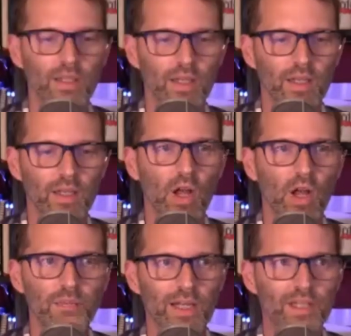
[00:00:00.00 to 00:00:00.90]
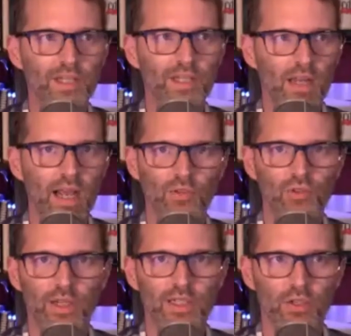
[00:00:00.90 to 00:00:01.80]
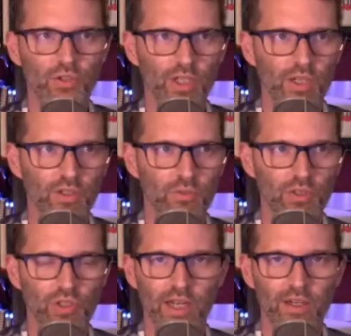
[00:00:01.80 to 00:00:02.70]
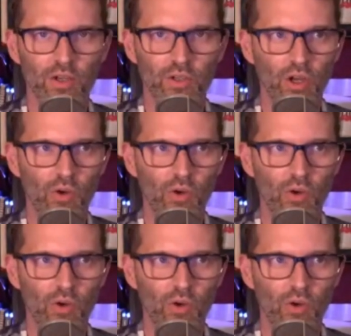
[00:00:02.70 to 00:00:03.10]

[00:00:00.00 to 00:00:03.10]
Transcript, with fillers: it, all depends on how trade negotiations with China are going